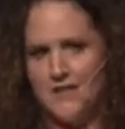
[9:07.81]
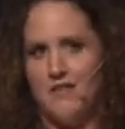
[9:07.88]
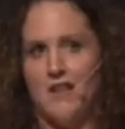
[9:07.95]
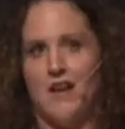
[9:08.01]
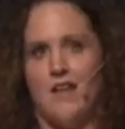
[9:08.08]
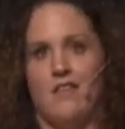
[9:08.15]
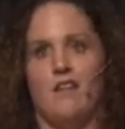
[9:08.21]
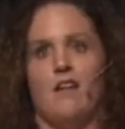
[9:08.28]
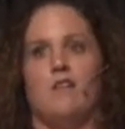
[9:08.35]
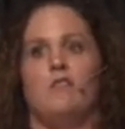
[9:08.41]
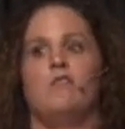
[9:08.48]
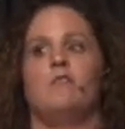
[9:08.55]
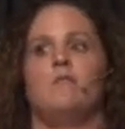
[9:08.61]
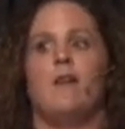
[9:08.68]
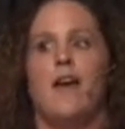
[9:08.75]
So then I thought,
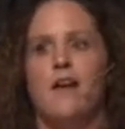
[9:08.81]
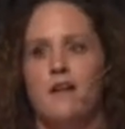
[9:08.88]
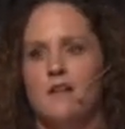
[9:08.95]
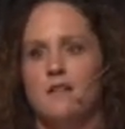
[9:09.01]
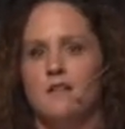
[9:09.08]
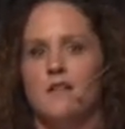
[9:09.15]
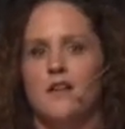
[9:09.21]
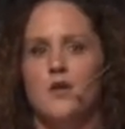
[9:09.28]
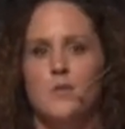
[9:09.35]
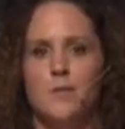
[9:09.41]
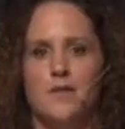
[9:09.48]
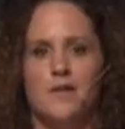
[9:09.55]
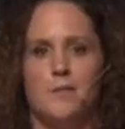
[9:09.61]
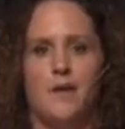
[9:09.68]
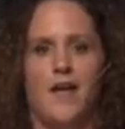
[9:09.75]
oh man, I
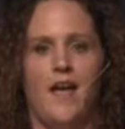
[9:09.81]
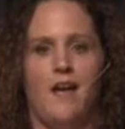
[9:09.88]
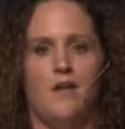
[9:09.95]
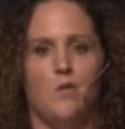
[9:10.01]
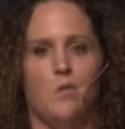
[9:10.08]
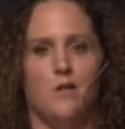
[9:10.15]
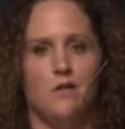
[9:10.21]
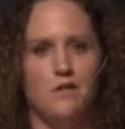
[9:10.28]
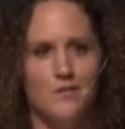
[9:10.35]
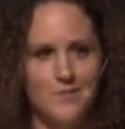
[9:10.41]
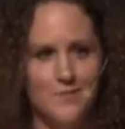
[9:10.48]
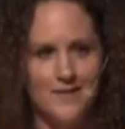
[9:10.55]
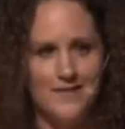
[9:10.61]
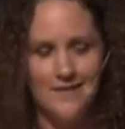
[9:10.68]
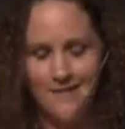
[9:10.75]
opened up a can of
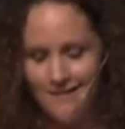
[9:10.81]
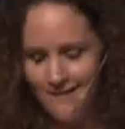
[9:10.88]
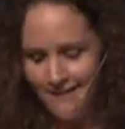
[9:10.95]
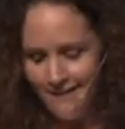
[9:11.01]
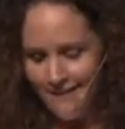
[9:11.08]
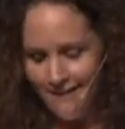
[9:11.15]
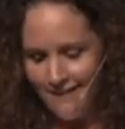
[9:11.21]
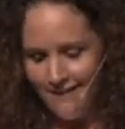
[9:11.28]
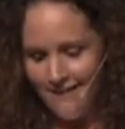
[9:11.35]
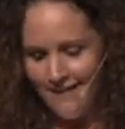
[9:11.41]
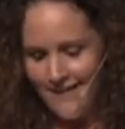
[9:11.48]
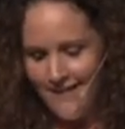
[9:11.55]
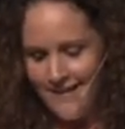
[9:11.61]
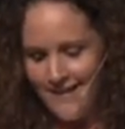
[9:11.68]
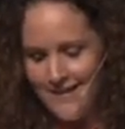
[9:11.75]
worms.
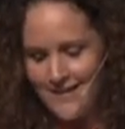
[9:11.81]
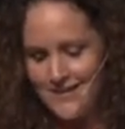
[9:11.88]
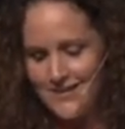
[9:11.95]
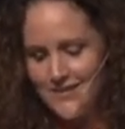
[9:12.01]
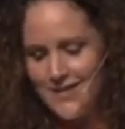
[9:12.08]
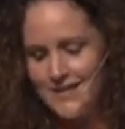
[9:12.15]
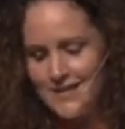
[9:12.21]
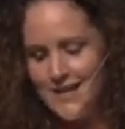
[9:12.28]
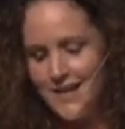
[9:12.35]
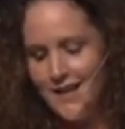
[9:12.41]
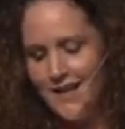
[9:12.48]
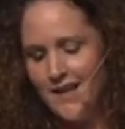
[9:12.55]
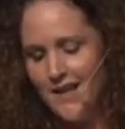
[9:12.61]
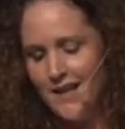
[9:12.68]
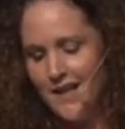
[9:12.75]
And so I
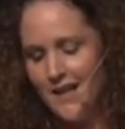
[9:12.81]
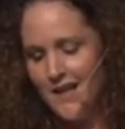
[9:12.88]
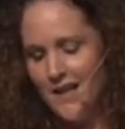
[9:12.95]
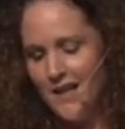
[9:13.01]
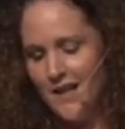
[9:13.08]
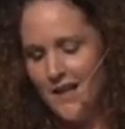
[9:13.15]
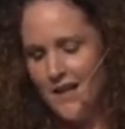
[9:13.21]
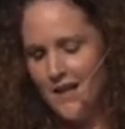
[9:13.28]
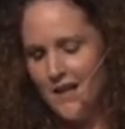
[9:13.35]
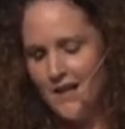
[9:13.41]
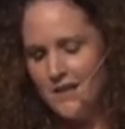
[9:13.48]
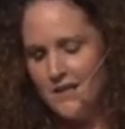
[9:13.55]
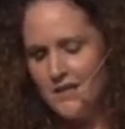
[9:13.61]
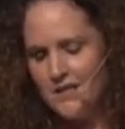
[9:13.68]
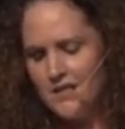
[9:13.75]
said,
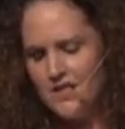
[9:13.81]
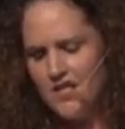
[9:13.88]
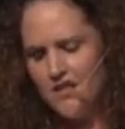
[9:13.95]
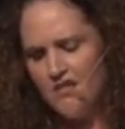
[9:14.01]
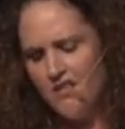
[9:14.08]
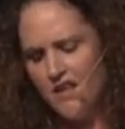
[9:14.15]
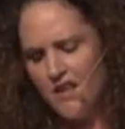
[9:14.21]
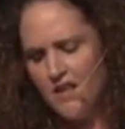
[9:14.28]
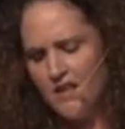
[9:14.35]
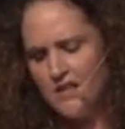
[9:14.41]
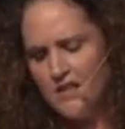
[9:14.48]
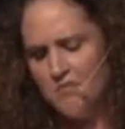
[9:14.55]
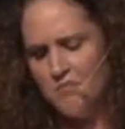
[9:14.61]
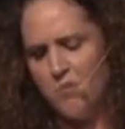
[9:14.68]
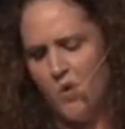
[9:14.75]
do you think
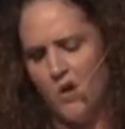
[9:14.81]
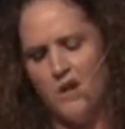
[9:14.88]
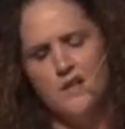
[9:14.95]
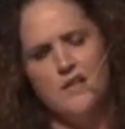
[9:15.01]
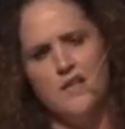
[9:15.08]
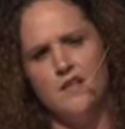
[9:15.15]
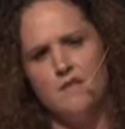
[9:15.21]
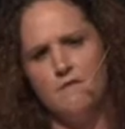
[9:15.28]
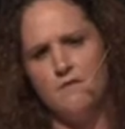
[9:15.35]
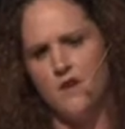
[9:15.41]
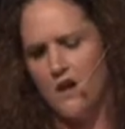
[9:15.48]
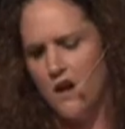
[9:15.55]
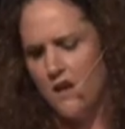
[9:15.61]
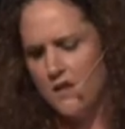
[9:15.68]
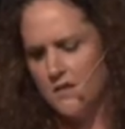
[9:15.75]
it's important
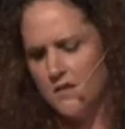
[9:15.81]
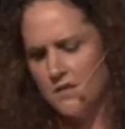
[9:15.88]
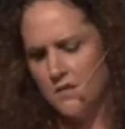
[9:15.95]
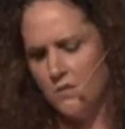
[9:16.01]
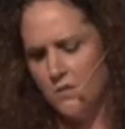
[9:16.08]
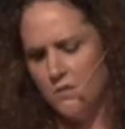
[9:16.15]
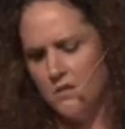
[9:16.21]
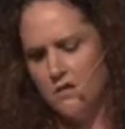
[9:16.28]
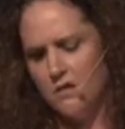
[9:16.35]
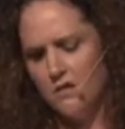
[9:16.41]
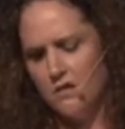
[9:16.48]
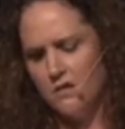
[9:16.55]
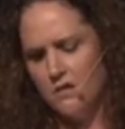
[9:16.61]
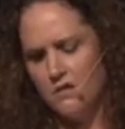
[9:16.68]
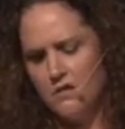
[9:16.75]
for our
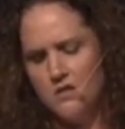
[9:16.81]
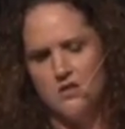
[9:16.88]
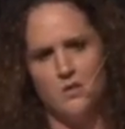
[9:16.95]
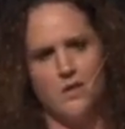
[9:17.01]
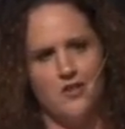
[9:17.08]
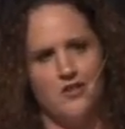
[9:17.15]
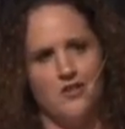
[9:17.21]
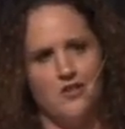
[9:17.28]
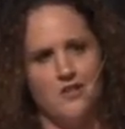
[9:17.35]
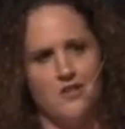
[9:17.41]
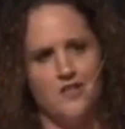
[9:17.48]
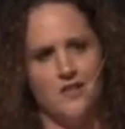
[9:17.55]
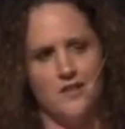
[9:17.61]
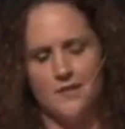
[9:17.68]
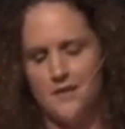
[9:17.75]
school to
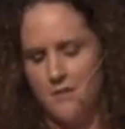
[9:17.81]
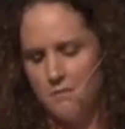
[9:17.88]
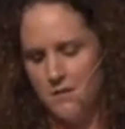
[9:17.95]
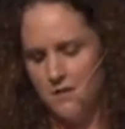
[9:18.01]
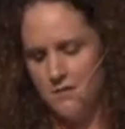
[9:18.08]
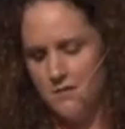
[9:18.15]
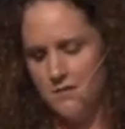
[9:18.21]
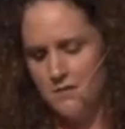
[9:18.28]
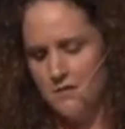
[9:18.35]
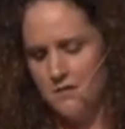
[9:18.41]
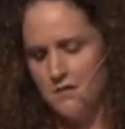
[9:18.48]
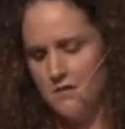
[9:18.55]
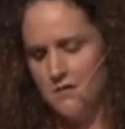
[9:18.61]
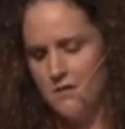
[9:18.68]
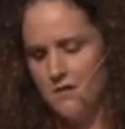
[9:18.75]
encourage
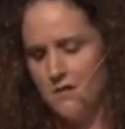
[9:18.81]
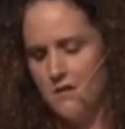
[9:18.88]
acceptance?